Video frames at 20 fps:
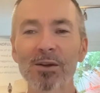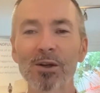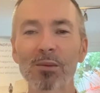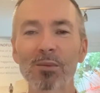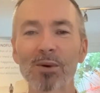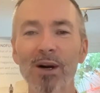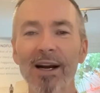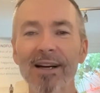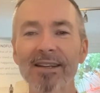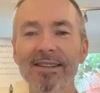your
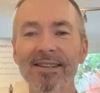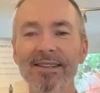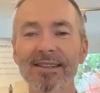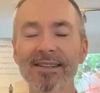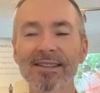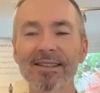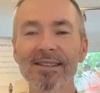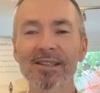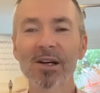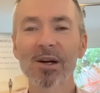
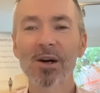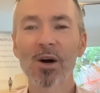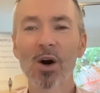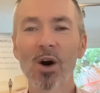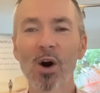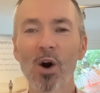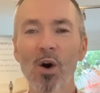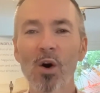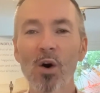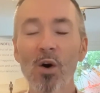practice,
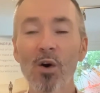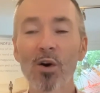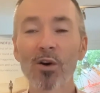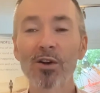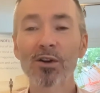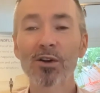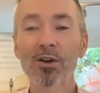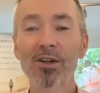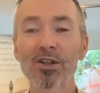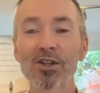or
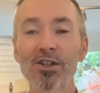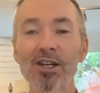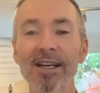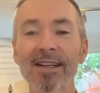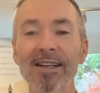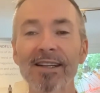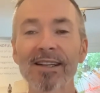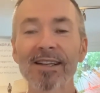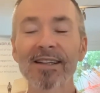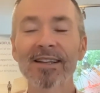you can
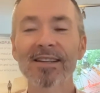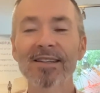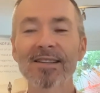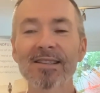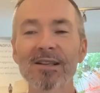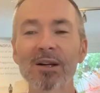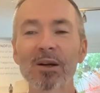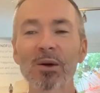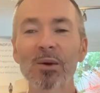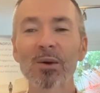gently and
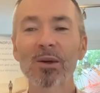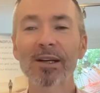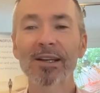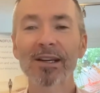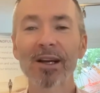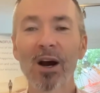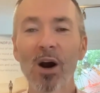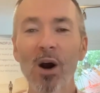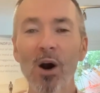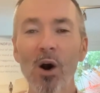slowly
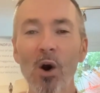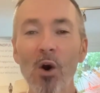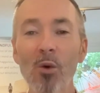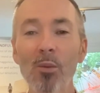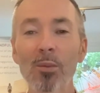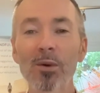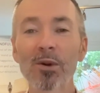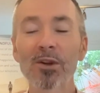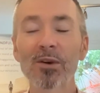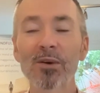
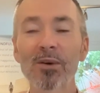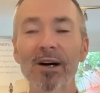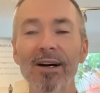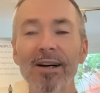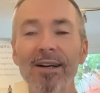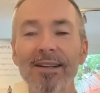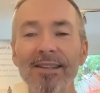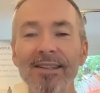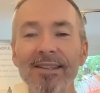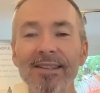open your
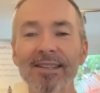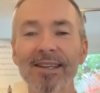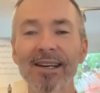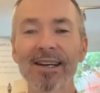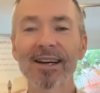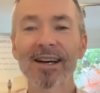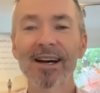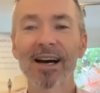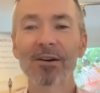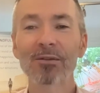eyes
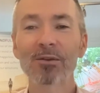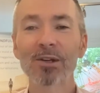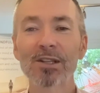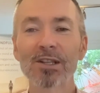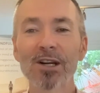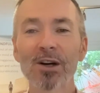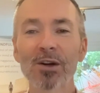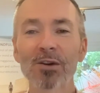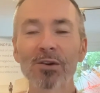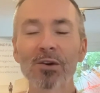and
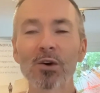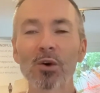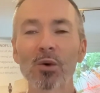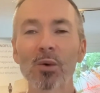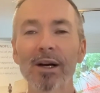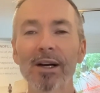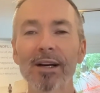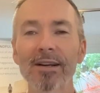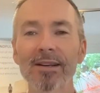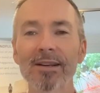return your
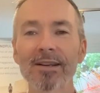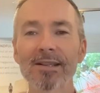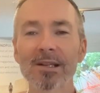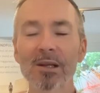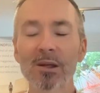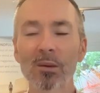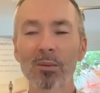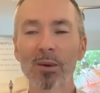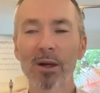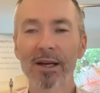awareness to
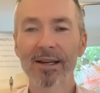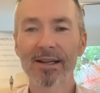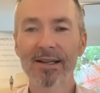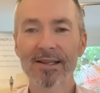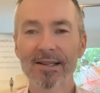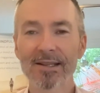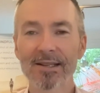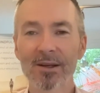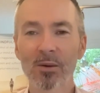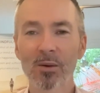the
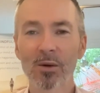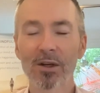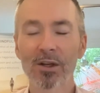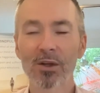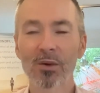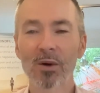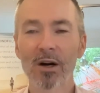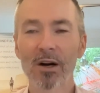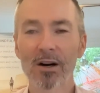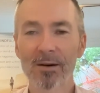place where
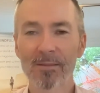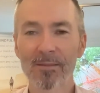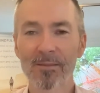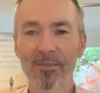you are.